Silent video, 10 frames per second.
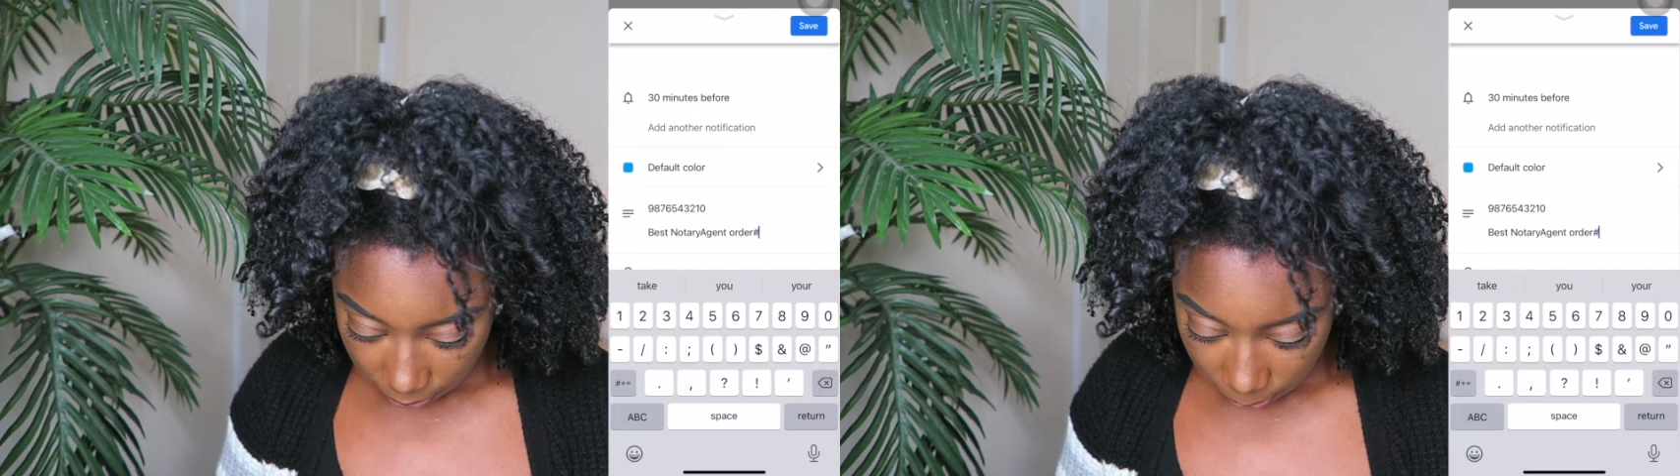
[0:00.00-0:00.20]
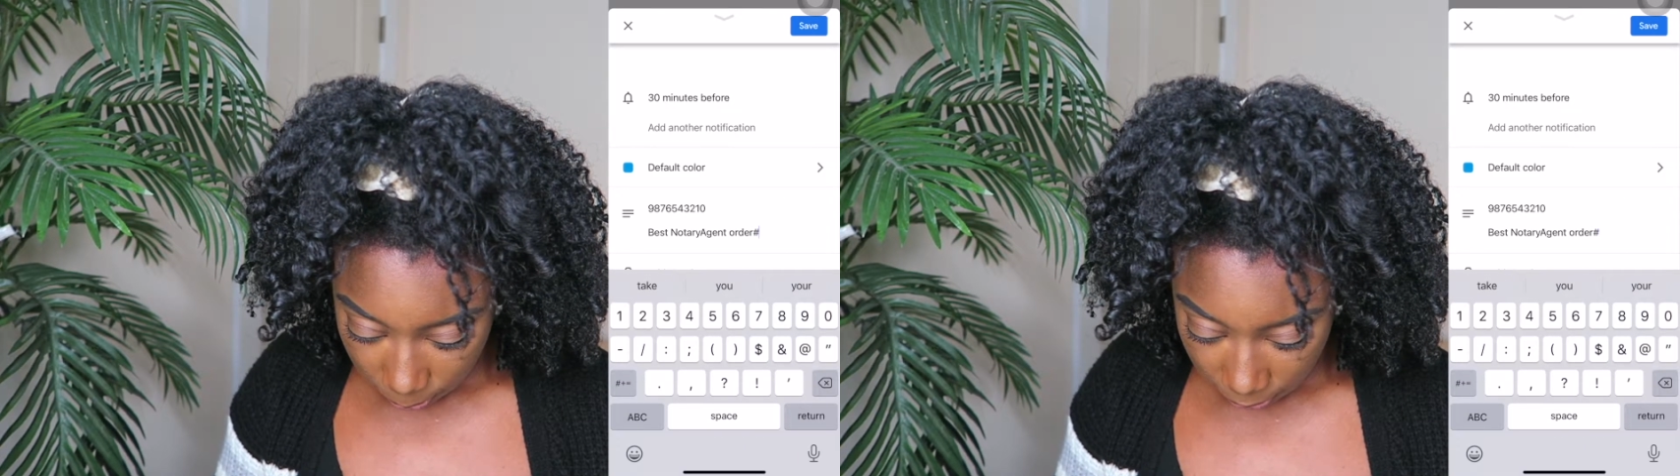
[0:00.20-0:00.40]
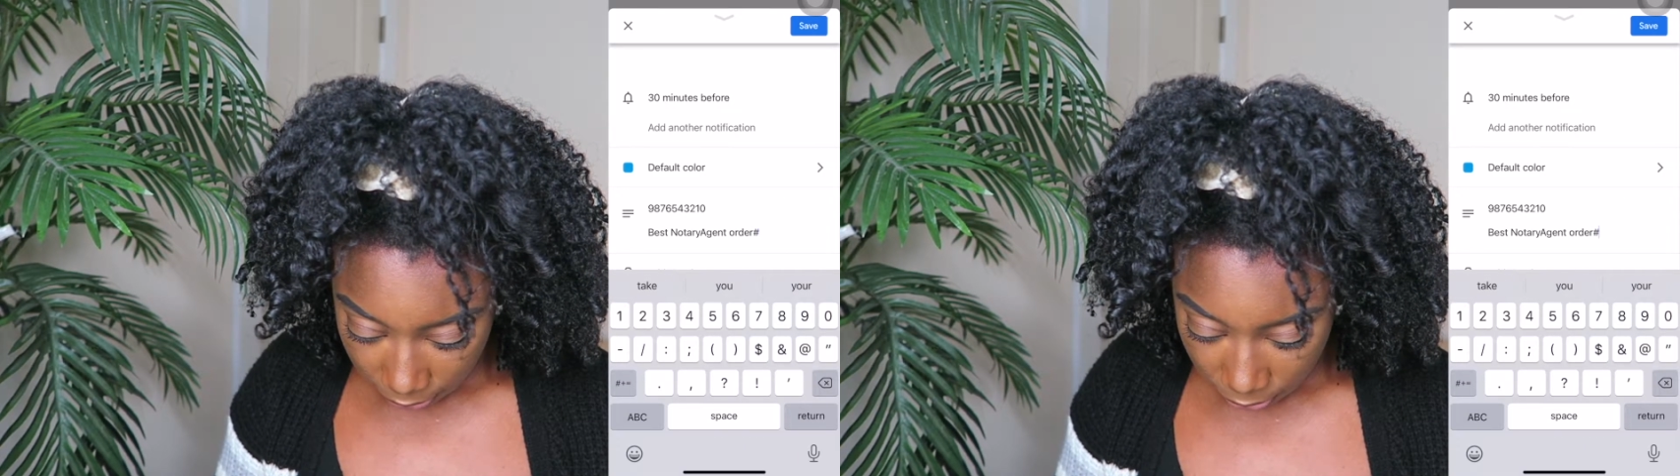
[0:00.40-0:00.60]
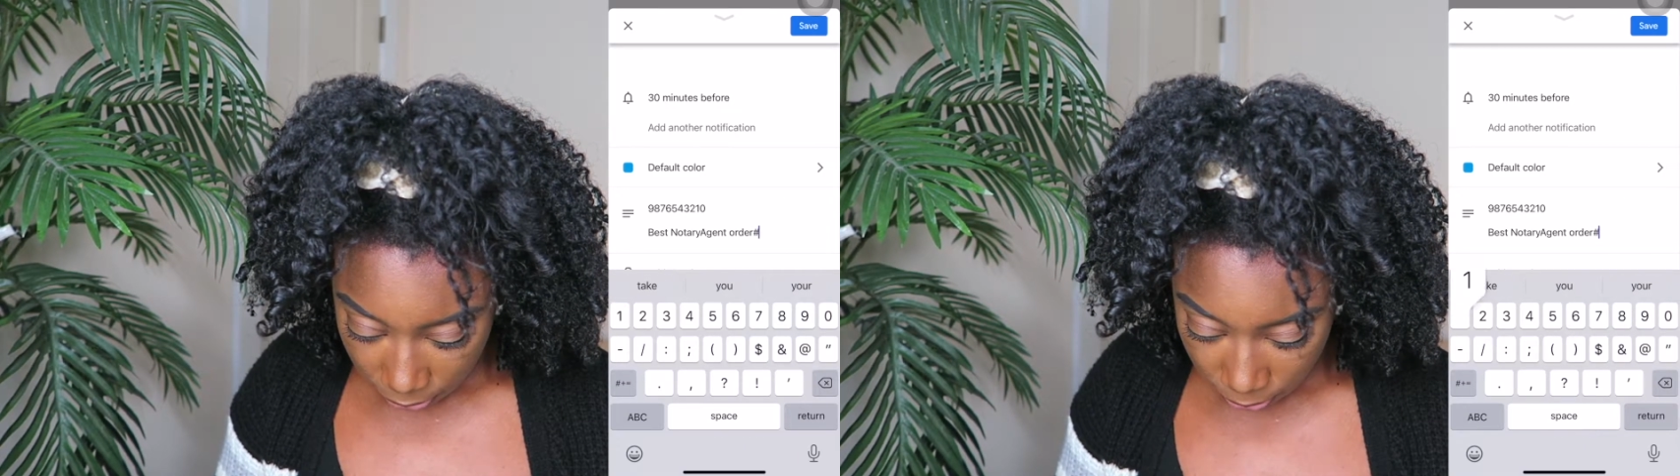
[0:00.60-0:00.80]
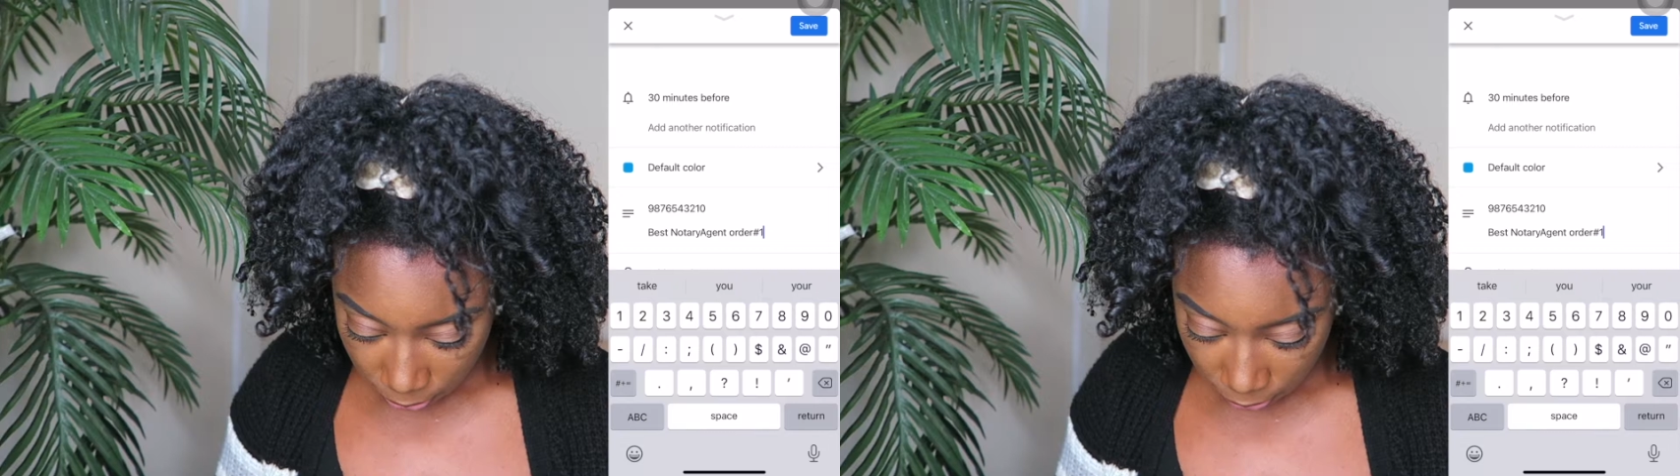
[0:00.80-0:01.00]
1, 2,
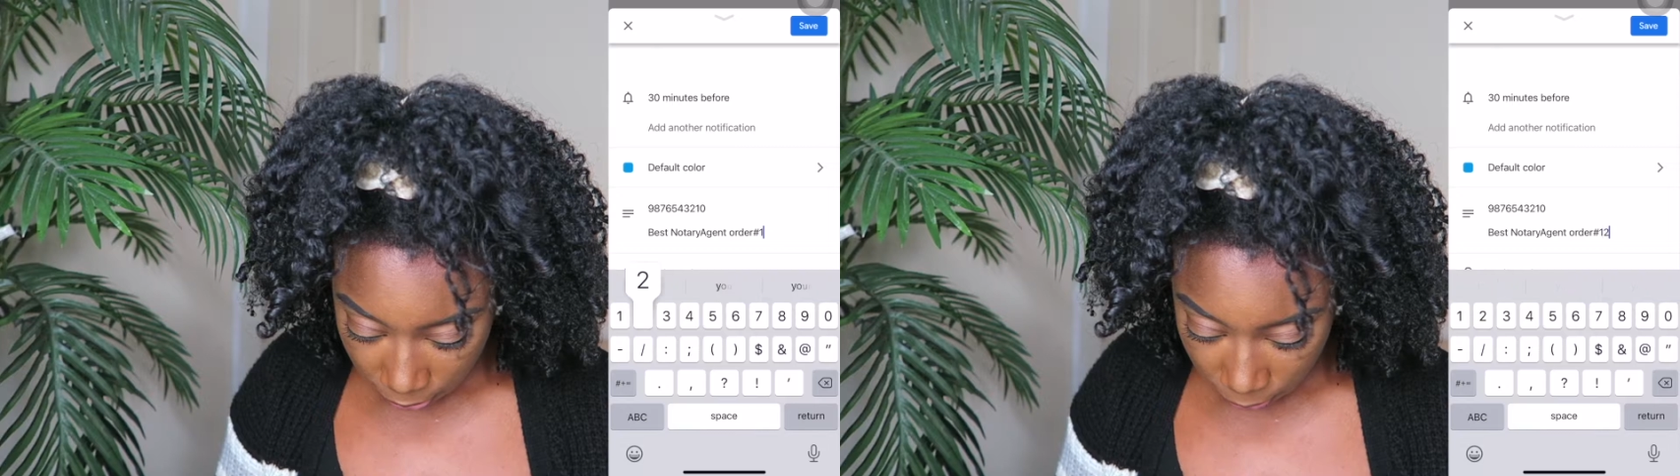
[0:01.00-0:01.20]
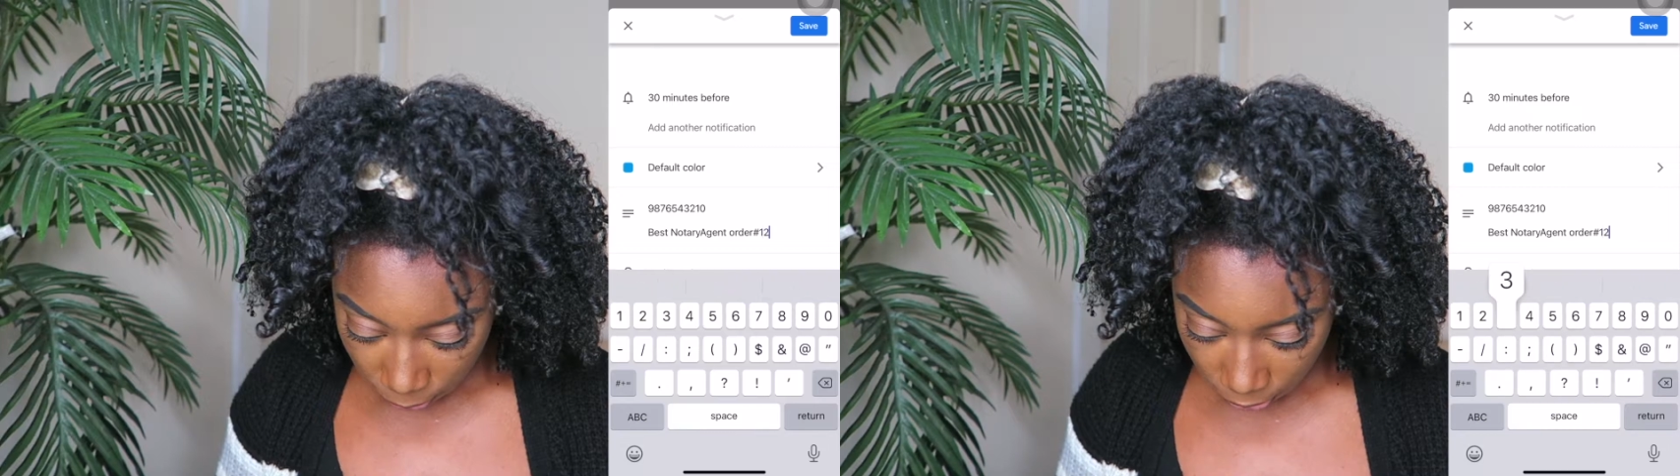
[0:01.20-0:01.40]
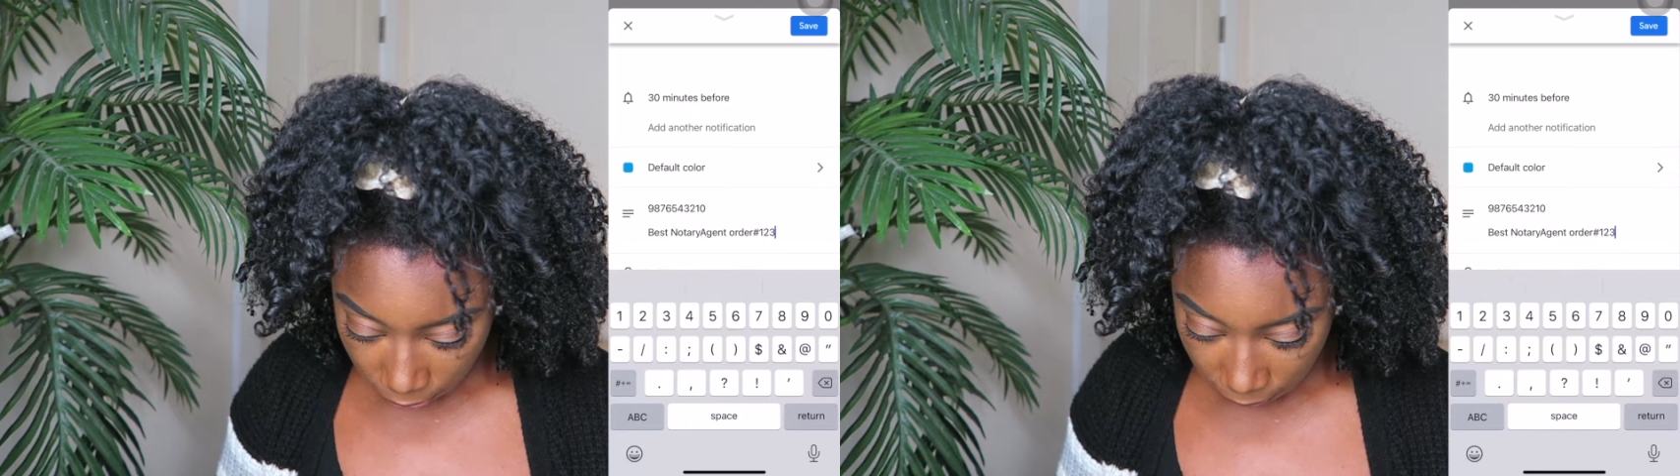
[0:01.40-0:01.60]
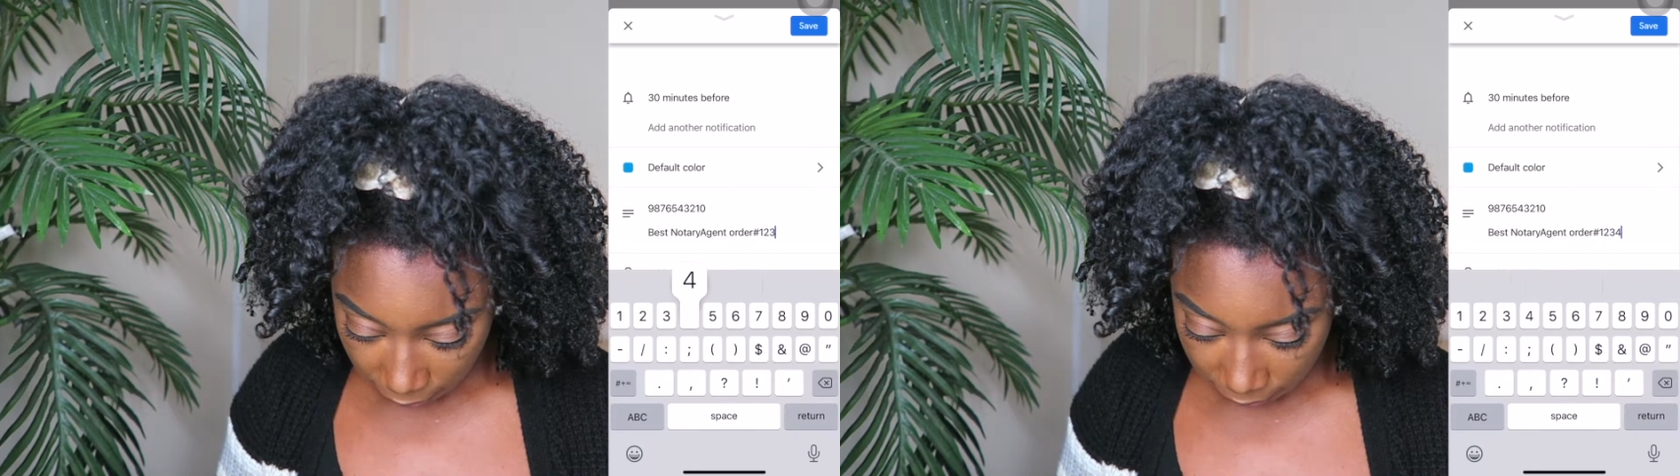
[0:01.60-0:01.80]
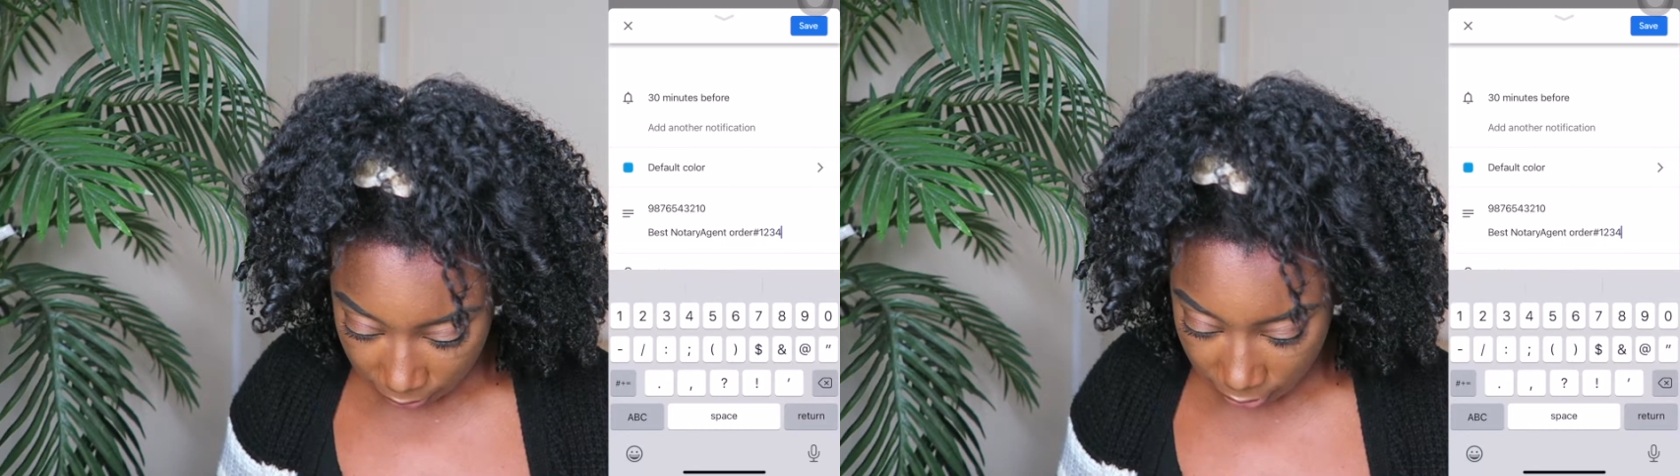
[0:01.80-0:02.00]
3, 4,
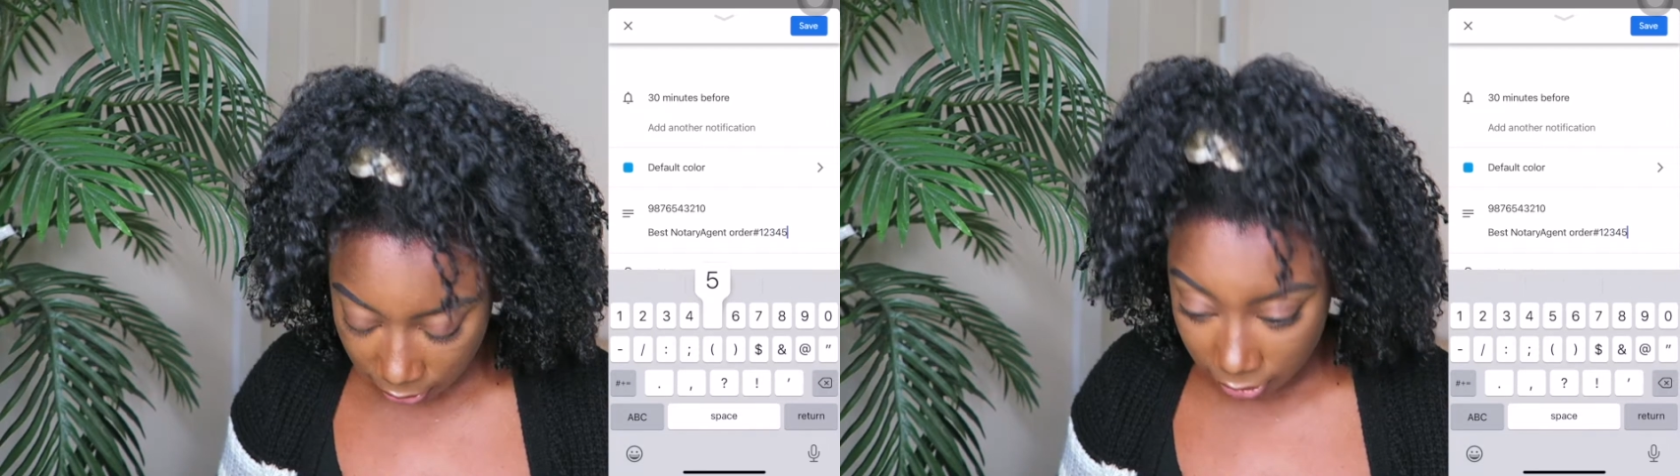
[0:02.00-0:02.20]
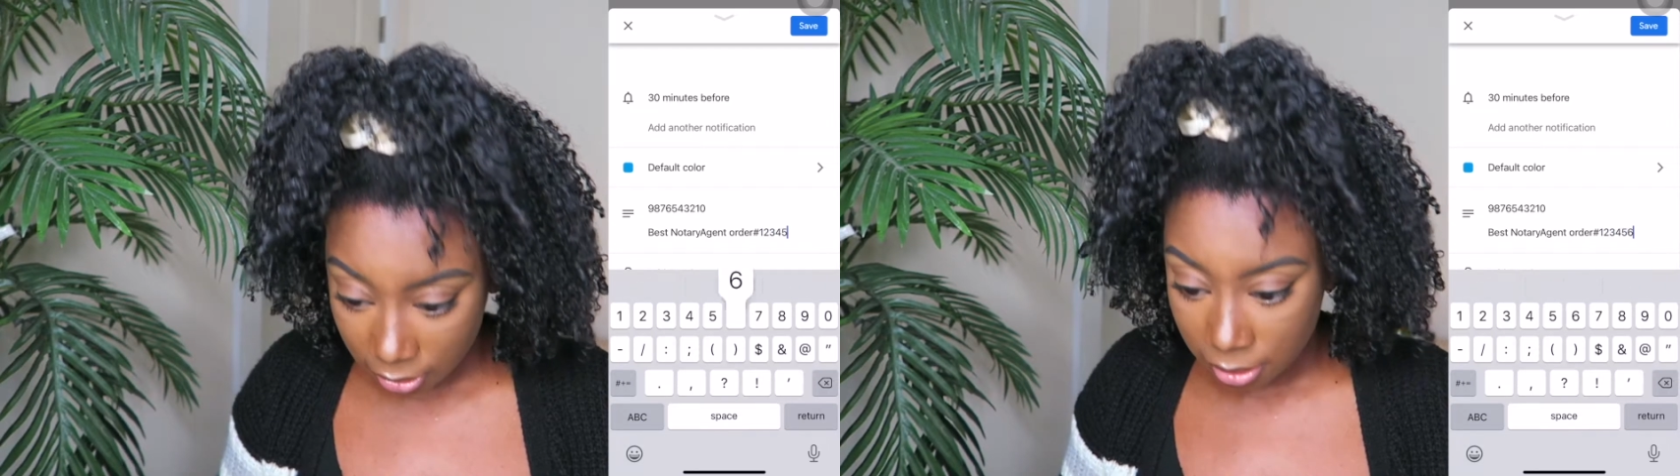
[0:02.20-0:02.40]
5, 6.